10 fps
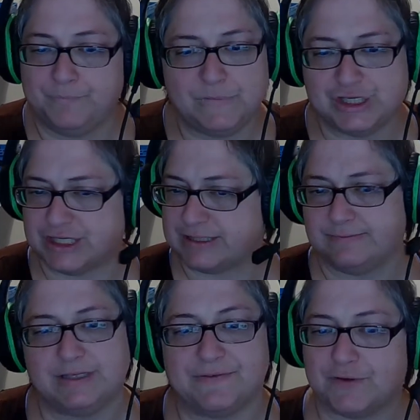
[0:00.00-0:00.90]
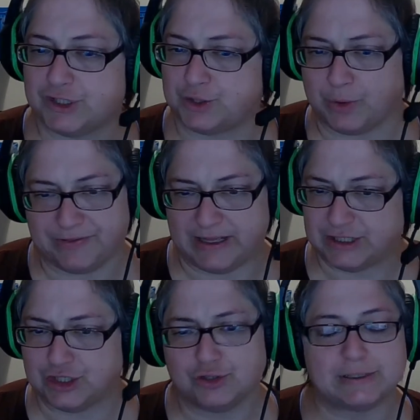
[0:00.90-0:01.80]
just different sort of
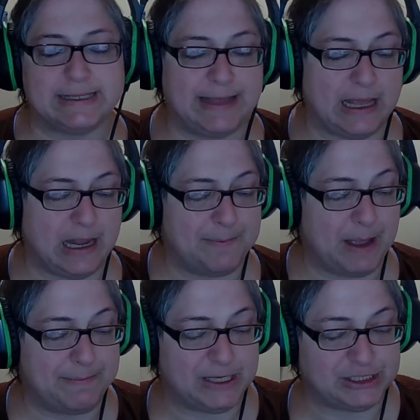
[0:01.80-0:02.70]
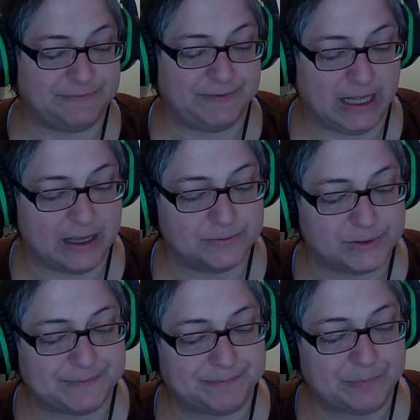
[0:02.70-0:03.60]
things, and you'll see that in my budget videos.